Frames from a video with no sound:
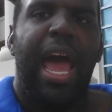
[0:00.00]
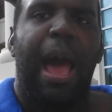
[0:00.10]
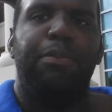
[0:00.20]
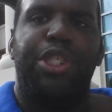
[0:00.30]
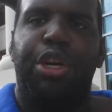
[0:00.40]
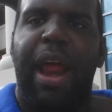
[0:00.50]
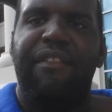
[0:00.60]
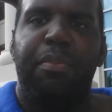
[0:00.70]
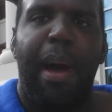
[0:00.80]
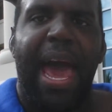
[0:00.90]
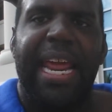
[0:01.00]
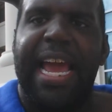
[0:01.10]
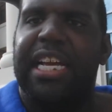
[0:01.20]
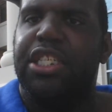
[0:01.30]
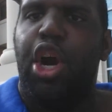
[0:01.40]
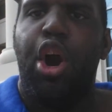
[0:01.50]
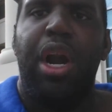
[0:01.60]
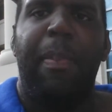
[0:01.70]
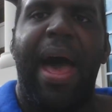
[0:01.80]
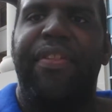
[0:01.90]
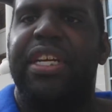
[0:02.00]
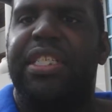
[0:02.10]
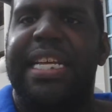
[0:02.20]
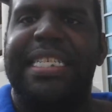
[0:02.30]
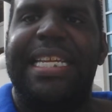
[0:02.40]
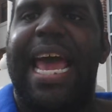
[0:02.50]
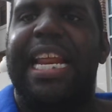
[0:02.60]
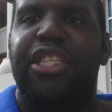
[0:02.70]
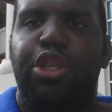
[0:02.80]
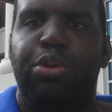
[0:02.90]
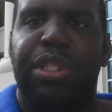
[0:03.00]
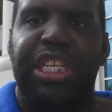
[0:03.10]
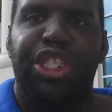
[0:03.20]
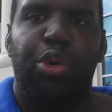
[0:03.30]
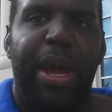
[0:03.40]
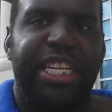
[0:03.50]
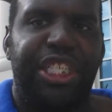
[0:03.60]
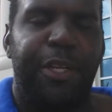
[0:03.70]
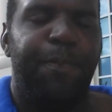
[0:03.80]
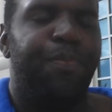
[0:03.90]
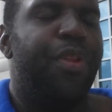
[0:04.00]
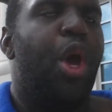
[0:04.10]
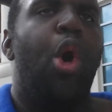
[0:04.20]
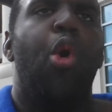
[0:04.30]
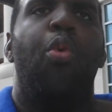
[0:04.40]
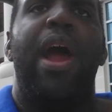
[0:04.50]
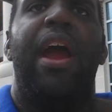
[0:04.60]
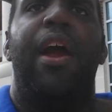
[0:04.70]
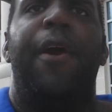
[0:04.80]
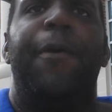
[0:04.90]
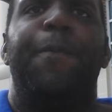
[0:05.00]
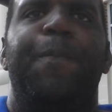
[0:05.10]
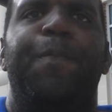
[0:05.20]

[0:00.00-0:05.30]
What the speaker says: I'm sure everybody has heard about the Cincinnati Zoo situation where